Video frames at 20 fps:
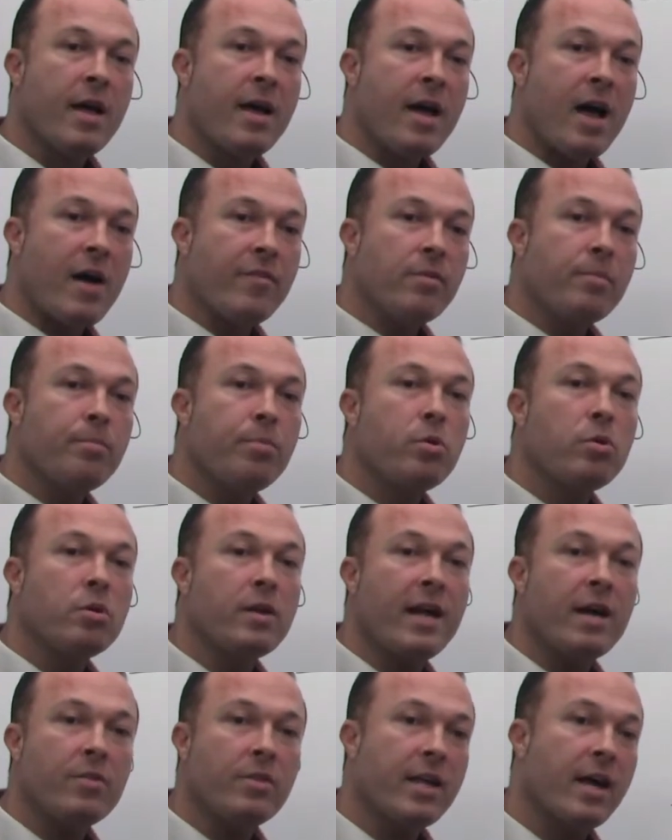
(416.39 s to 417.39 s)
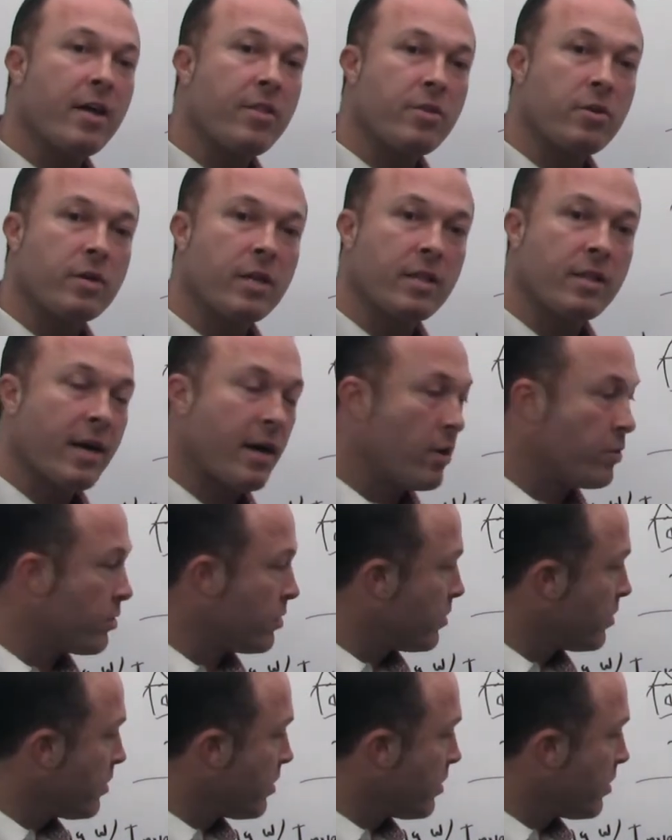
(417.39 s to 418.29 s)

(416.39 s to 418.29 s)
Have them pull out that $30,000.